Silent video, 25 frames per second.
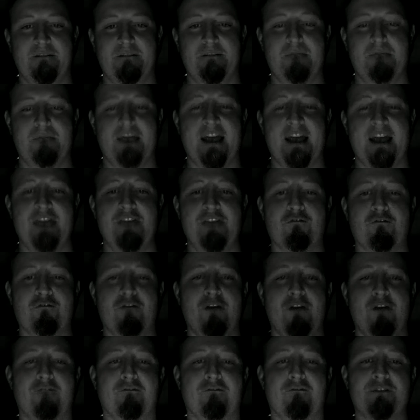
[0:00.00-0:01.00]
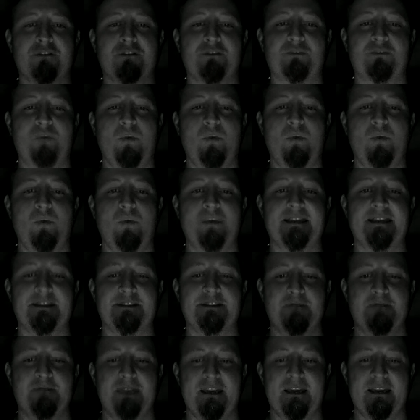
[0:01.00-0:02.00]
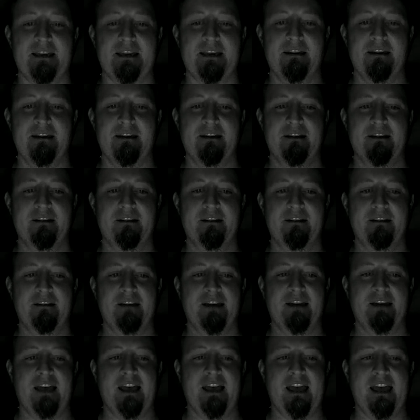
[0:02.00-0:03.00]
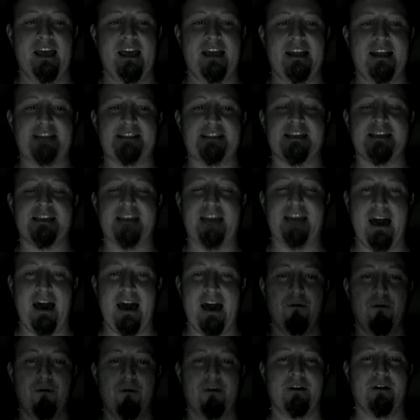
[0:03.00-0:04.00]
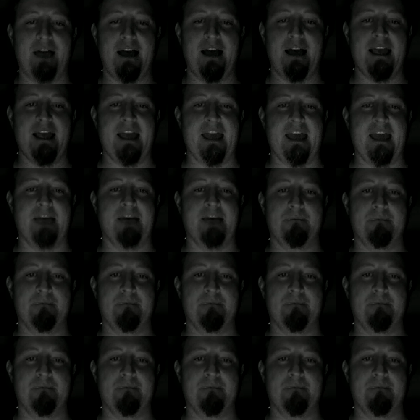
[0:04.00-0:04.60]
My irreverence weakens me, and as the coward I am,